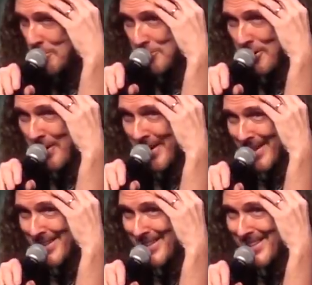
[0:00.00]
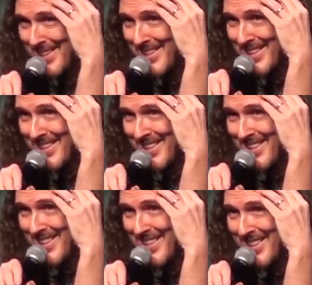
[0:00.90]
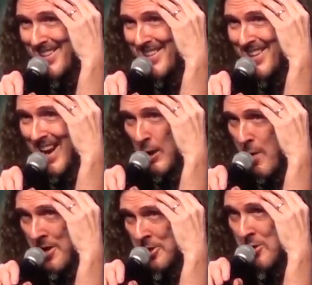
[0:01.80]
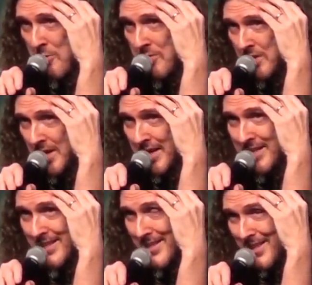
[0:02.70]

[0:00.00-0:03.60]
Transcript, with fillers: I'm so sorry. Question. I'll write a note for you if you like.